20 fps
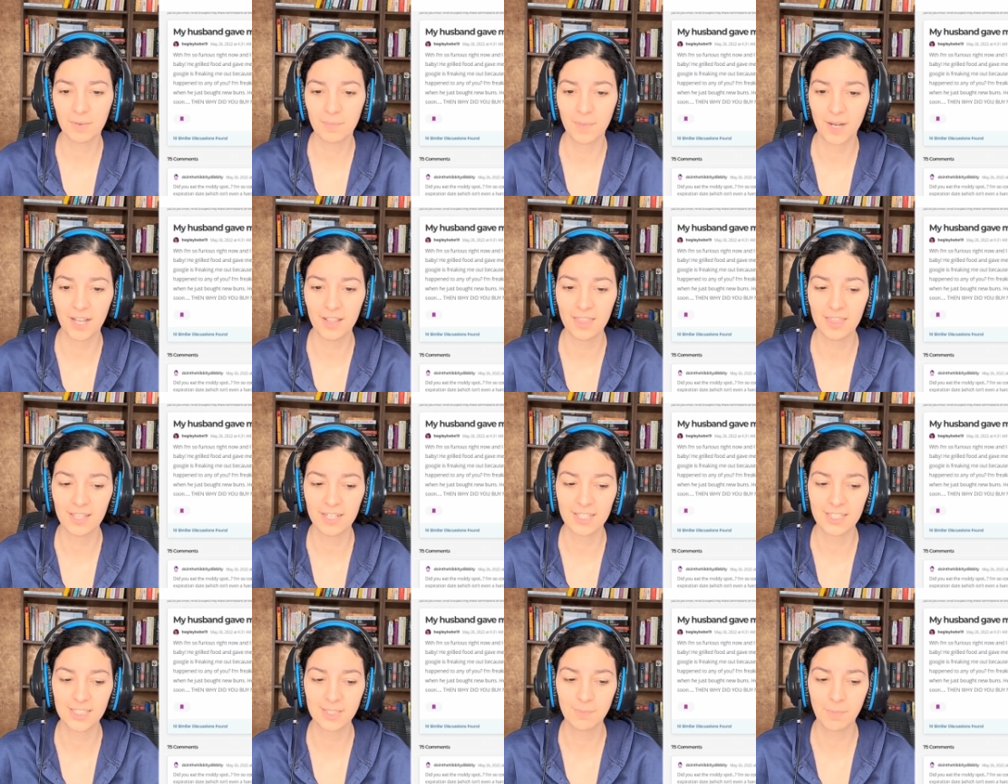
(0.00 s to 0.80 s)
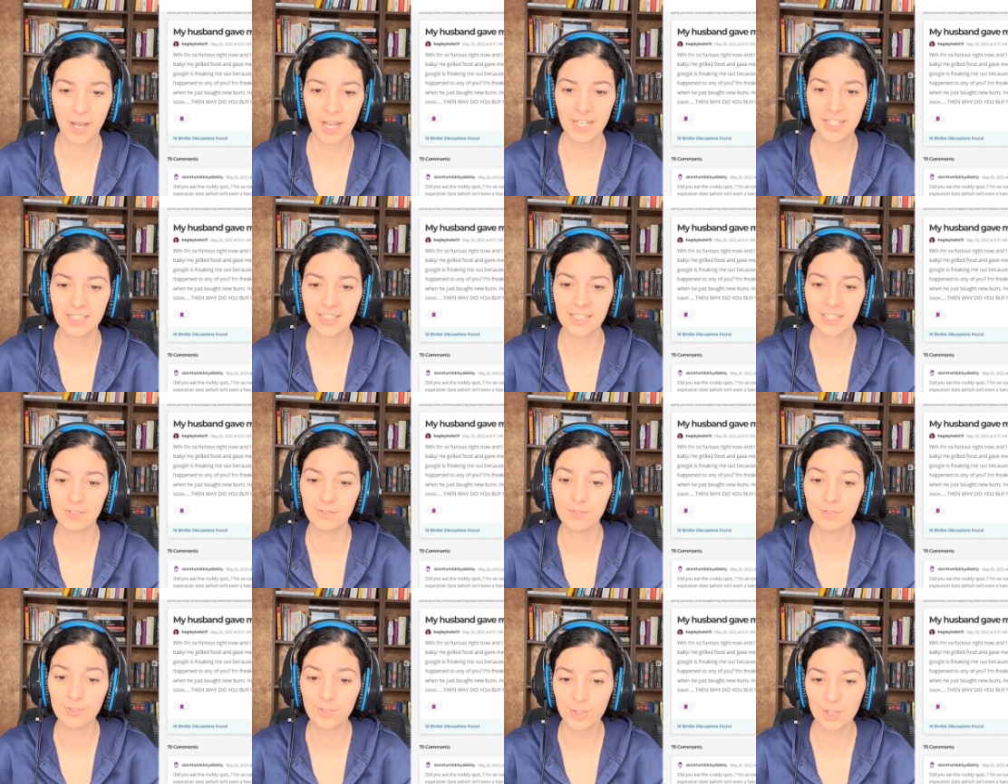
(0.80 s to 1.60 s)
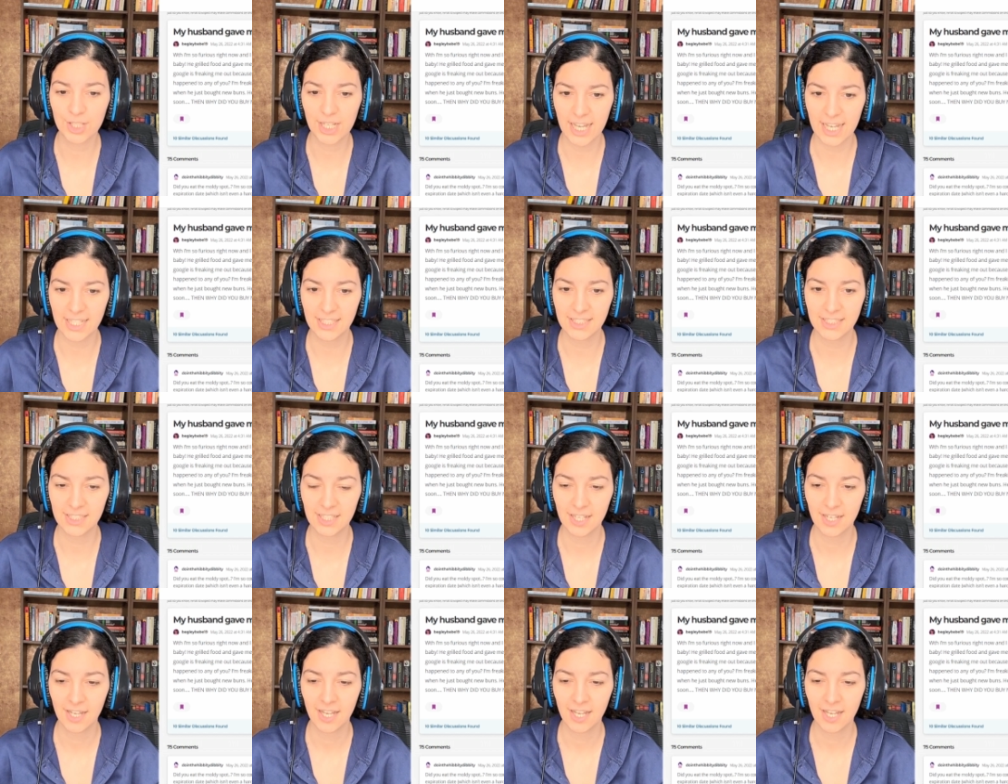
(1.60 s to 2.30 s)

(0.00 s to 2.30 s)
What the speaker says: bun that expires in 4 days.